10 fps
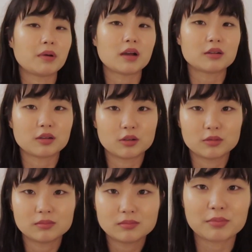Back
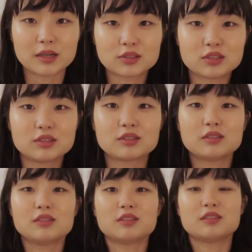home, back to the
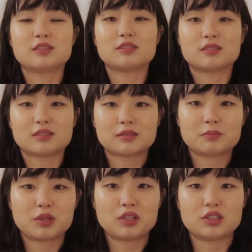
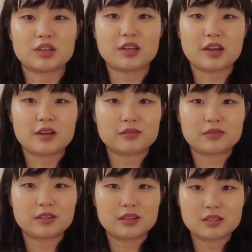PJ
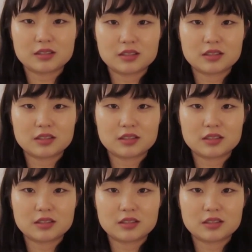outfit.